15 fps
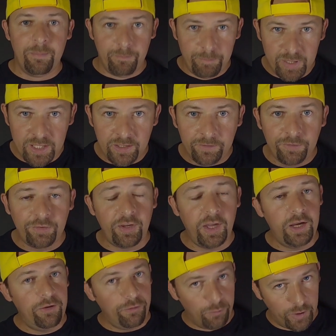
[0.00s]
being
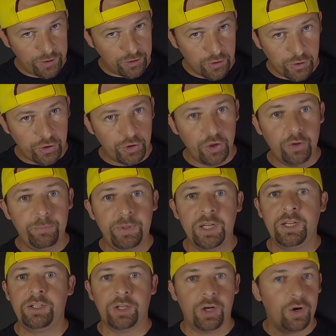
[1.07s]
safe, which you should be,
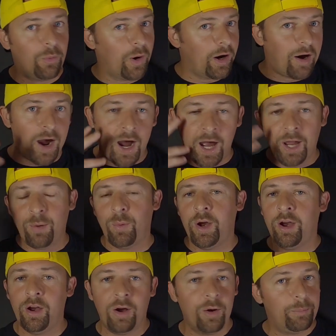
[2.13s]
you know, wear
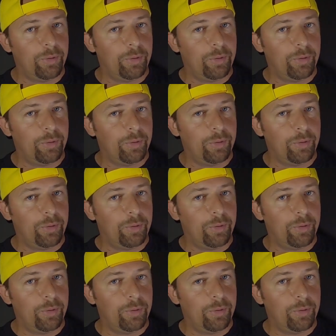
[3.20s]
eyewear,